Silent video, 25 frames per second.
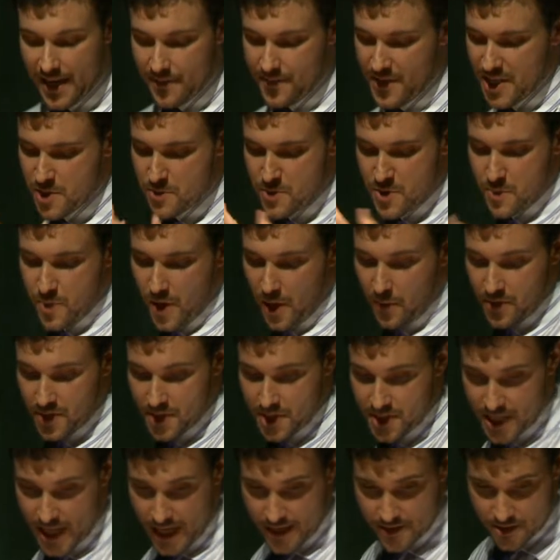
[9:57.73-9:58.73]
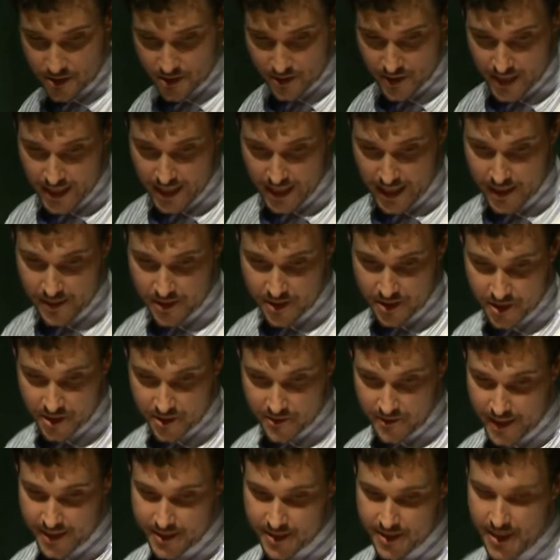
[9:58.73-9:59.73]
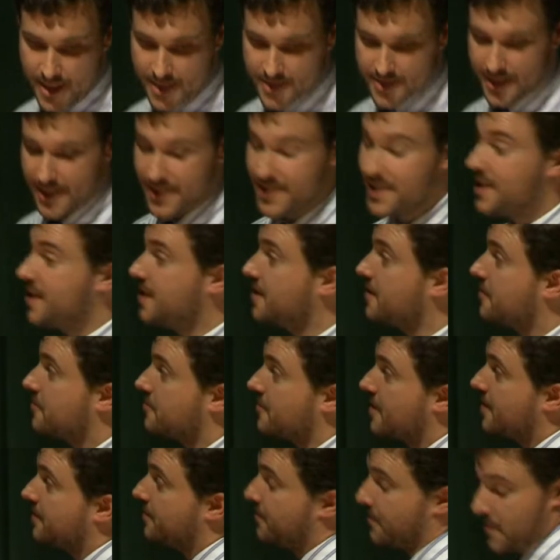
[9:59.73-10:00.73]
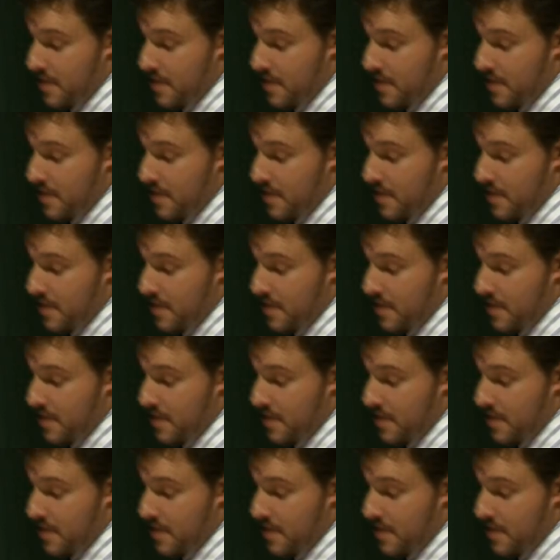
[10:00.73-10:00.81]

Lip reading: This was published, yes, so did I get the year right? Yes, 1983.